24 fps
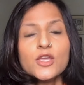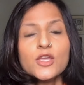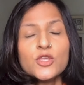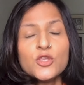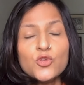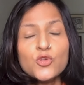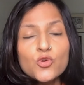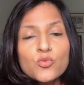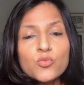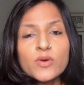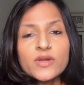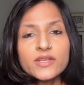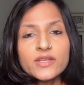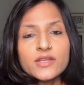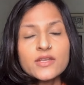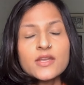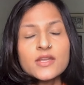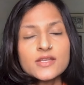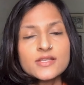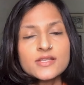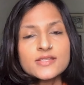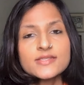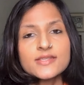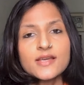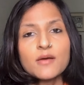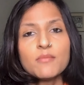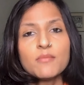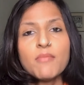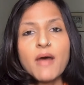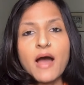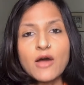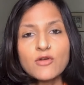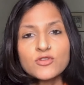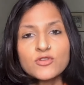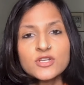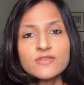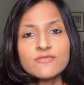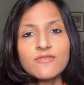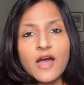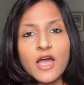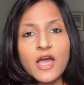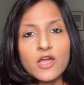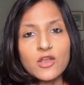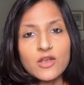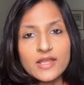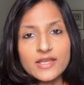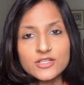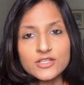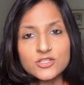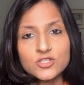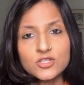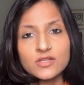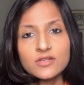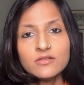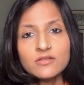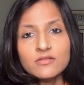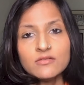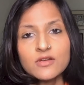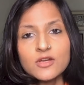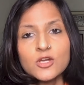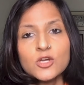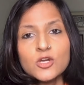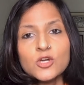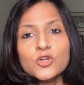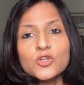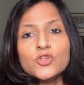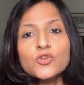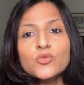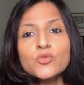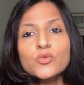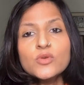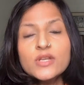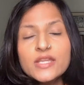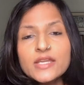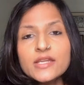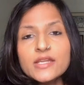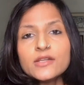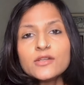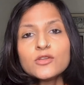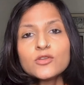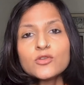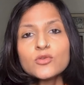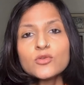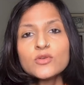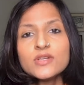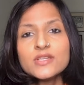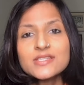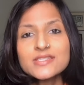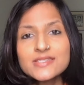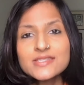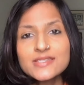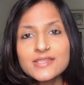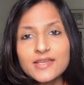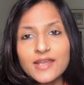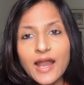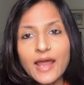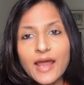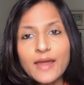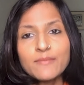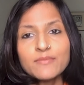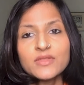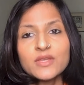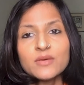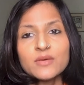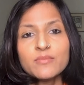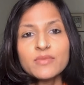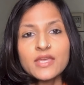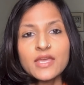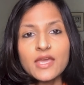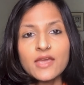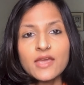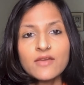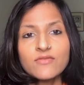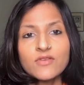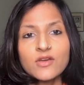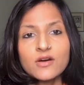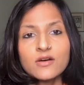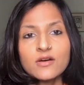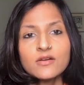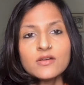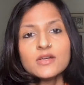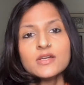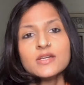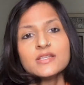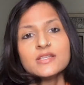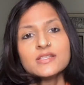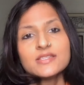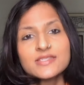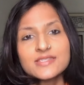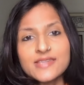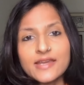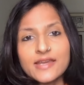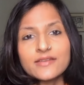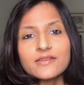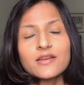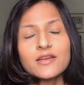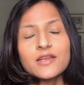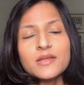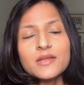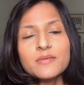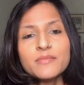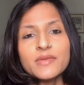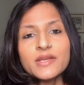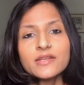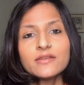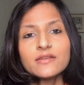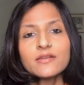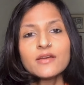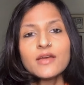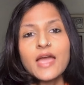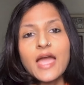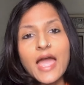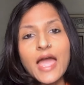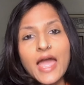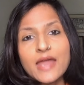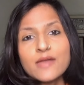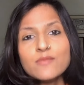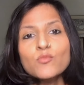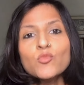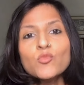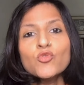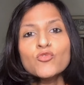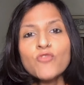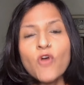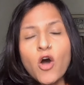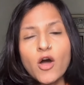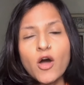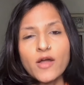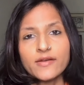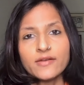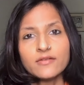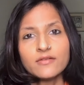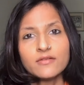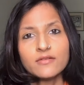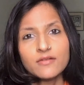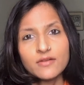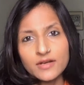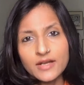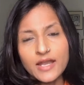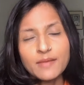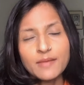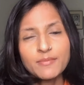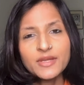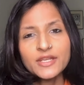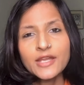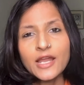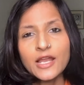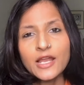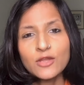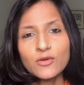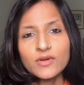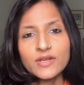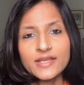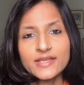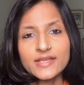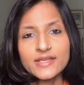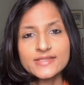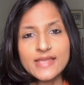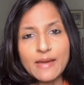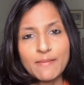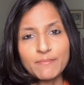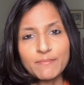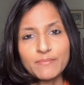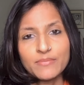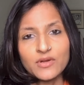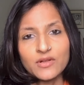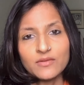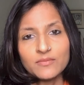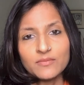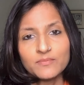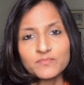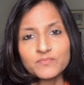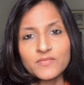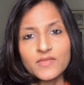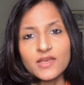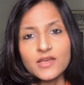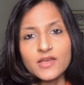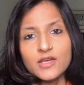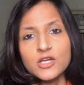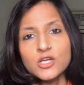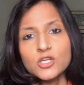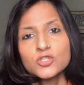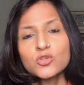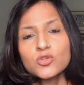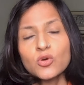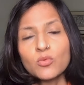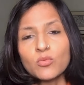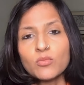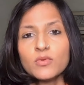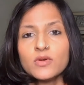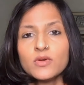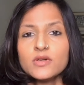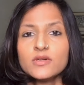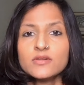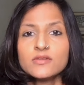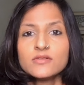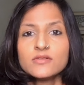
you witness a boundary violation. You need to describe the behavior, set a limit, and move on. Let me tell you an example. So